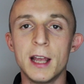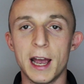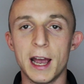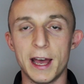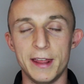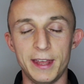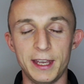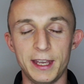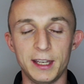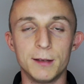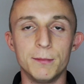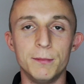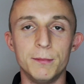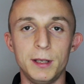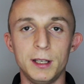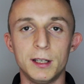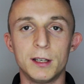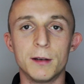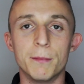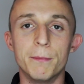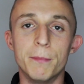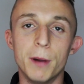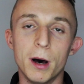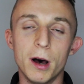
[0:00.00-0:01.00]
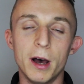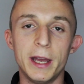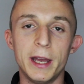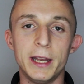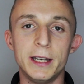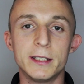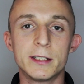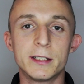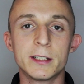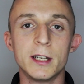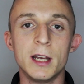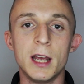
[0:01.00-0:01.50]
And they can be
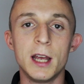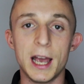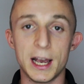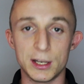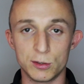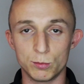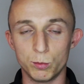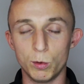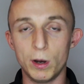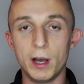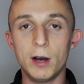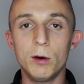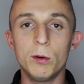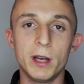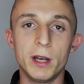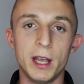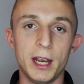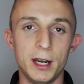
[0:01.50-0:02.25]
combined as well,